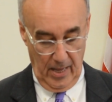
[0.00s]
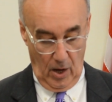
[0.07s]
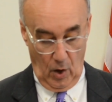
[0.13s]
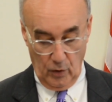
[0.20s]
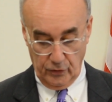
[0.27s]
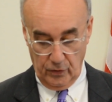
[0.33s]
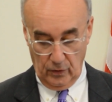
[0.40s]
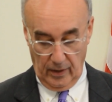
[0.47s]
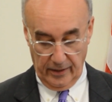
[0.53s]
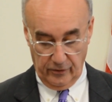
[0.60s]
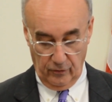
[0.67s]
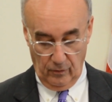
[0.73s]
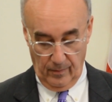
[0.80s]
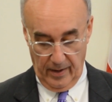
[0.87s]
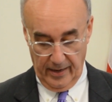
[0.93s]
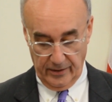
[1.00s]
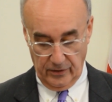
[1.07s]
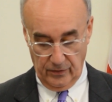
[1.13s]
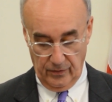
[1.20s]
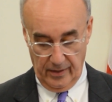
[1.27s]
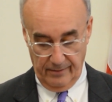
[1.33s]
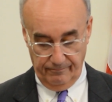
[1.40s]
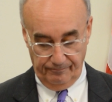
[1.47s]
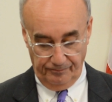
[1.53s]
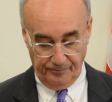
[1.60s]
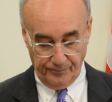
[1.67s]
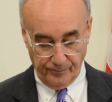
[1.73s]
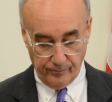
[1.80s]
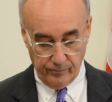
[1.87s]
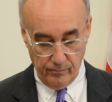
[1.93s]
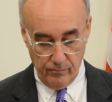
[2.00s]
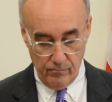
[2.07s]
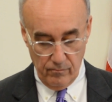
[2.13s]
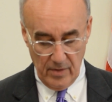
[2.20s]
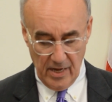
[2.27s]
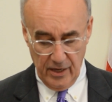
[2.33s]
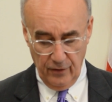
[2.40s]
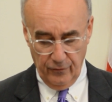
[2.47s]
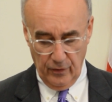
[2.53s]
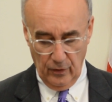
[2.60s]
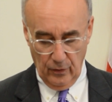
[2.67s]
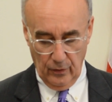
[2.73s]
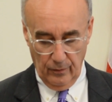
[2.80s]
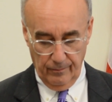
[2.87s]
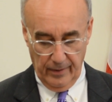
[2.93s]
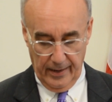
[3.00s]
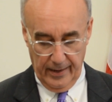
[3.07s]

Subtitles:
Also like to remind you that if you're